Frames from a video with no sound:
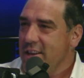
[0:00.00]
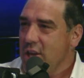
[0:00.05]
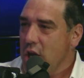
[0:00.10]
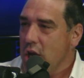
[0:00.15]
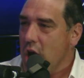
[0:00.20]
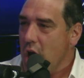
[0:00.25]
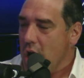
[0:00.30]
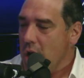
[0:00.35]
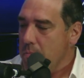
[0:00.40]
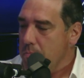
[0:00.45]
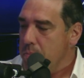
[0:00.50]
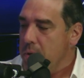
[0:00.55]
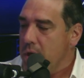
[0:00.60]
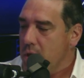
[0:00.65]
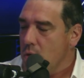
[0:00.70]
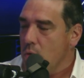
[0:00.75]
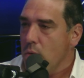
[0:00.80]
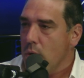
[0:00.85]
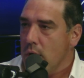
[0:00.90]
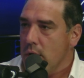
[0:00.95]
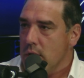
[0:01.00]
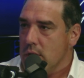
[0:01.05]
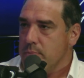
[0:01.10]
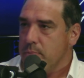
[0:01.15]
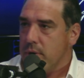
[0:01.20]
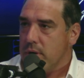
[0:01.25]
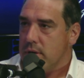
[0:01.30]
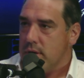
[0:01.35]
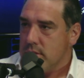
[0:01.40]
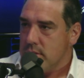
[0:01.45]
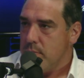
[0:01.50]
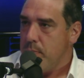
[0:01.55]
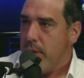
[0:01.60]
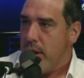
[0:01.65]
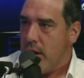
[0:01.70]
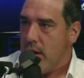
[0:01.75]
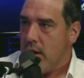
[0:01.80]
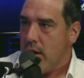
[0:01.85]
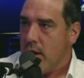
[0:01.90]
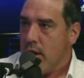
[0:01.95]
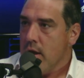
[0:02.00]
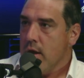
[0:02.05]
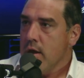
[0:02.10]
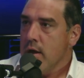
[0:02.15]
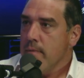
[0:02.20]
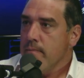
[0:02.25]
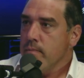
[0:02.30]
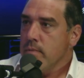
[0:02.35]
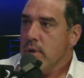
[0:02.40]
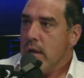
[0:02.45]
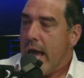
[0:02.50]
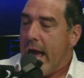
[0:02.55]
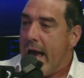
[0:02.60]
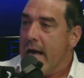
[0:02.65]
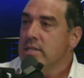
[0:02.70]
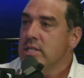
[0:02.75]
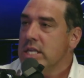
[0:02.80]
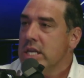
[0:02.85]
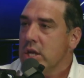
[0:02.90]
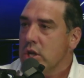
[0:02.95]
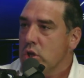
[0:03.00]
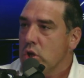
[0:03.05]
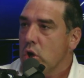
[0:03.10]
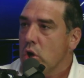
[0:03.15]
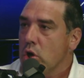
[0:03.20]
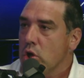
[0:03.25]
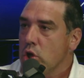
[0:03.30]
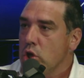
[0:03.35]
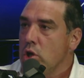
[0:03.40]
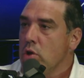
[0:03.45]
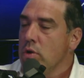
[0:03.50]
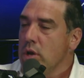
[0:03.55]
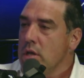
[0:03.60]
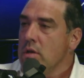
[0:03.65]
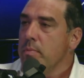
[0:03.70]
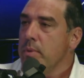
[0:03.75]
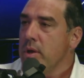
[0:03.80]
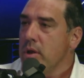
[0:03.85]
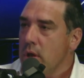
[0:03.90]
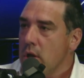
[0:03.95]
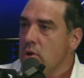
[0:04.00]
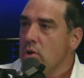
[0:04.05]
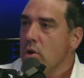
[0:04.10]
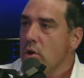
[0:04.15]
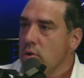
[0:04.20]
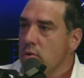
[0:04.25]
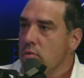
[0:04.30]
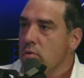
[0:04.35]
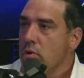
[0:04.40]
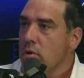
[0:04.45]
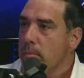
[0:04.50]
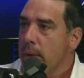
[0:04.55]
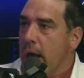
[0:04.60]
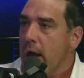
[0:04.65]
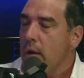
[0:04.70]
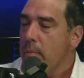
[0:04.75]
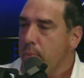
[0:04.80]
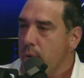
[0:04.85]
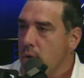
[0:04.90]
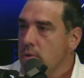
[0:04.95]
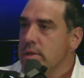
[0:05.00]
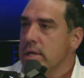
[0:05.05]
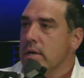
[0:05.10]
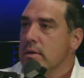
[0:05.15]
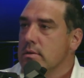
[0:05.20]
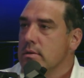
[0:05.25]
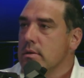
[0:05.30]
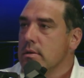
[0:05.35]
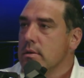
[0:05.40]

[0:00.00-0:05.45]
You got to be the one that's participating as the adult. You need to be the adult in the room at a protest.